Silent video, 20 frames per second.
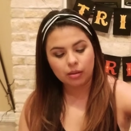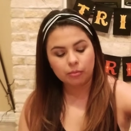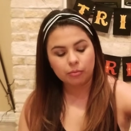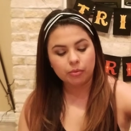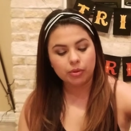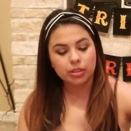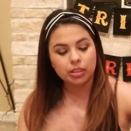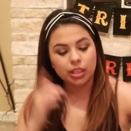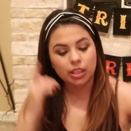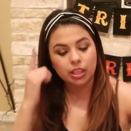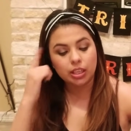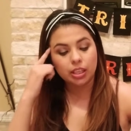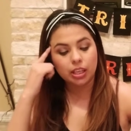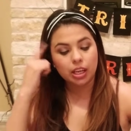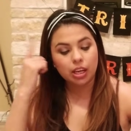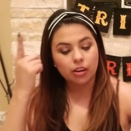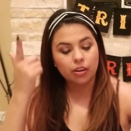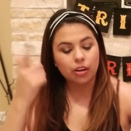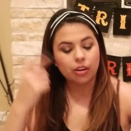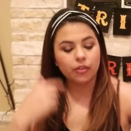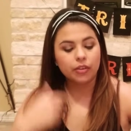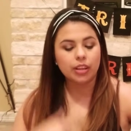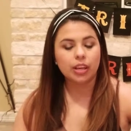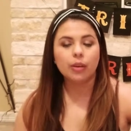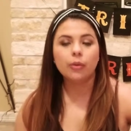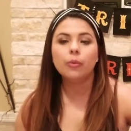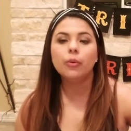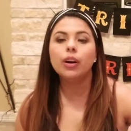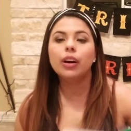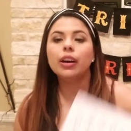Pretending to carry over
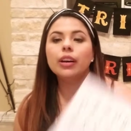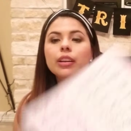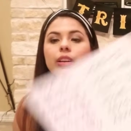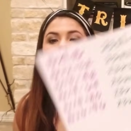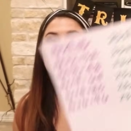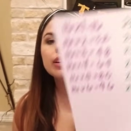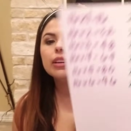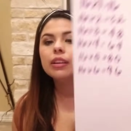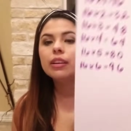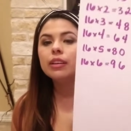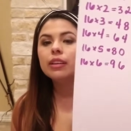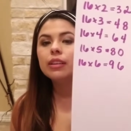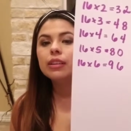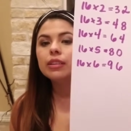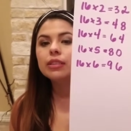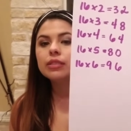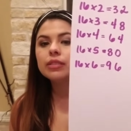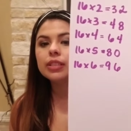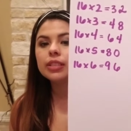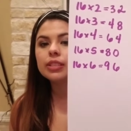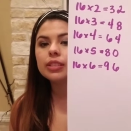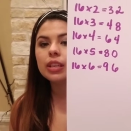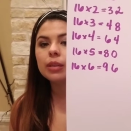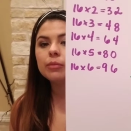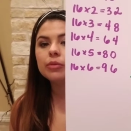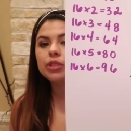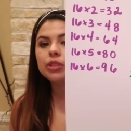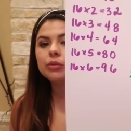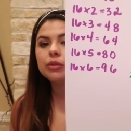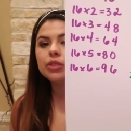that 1. 6
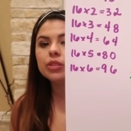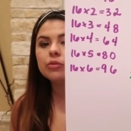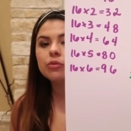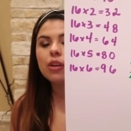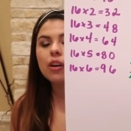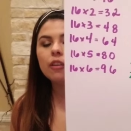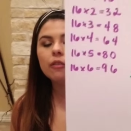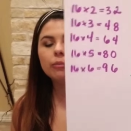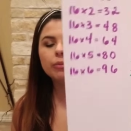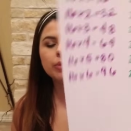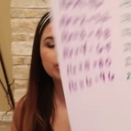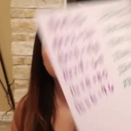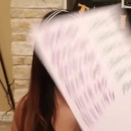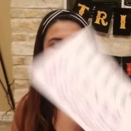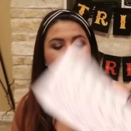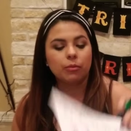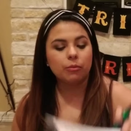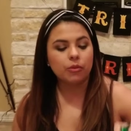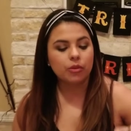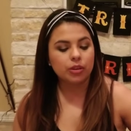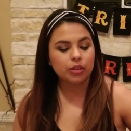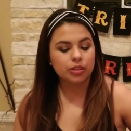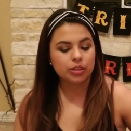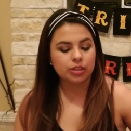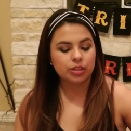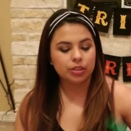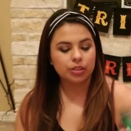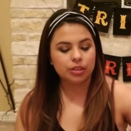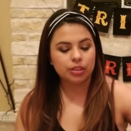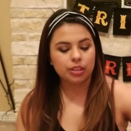times 2 is 12, plus 1 more is
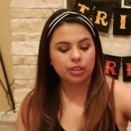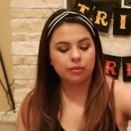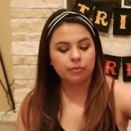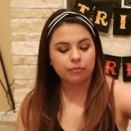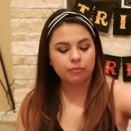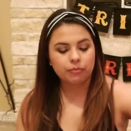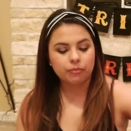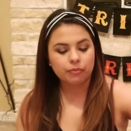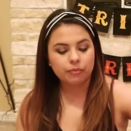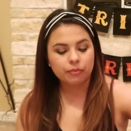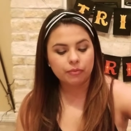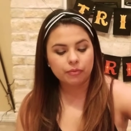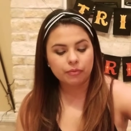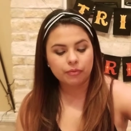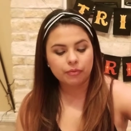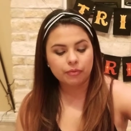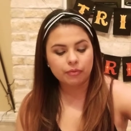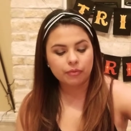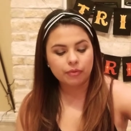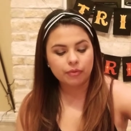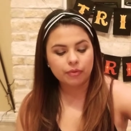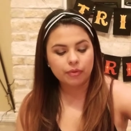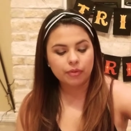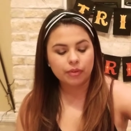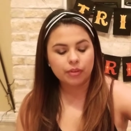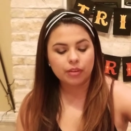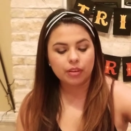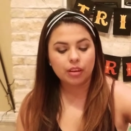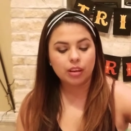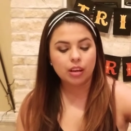13.
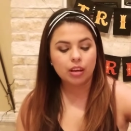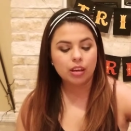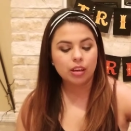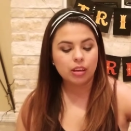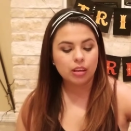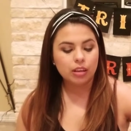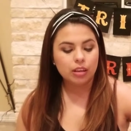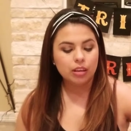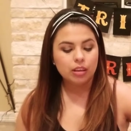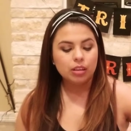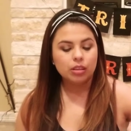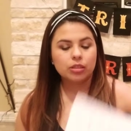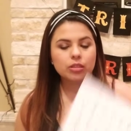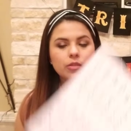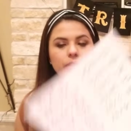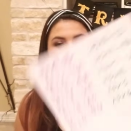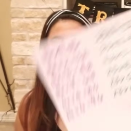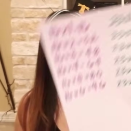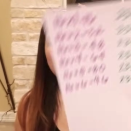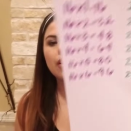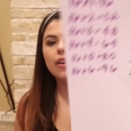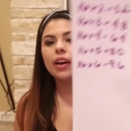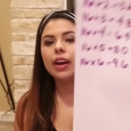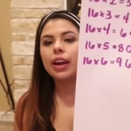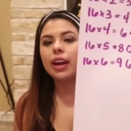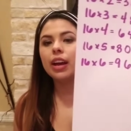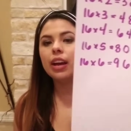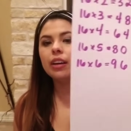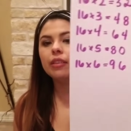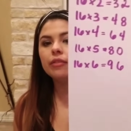Okay, so right now I
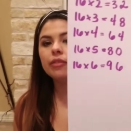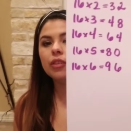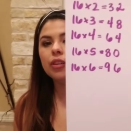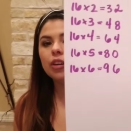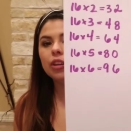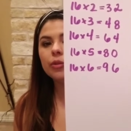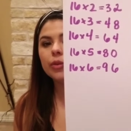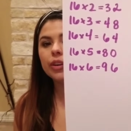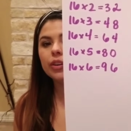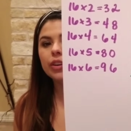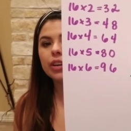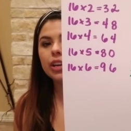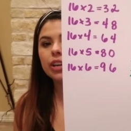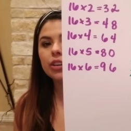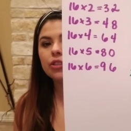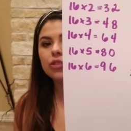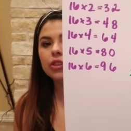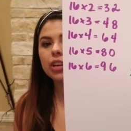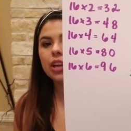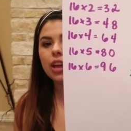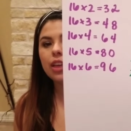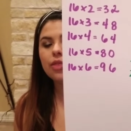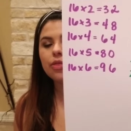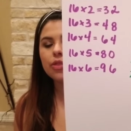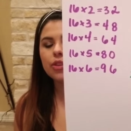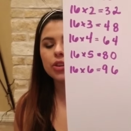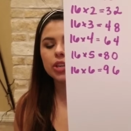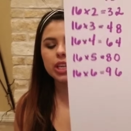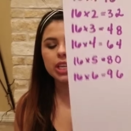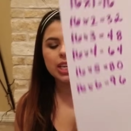have all the way to
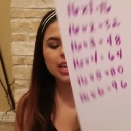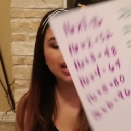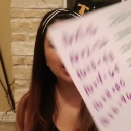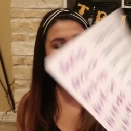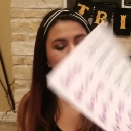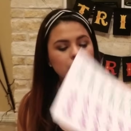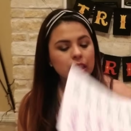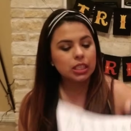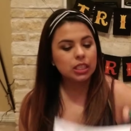138.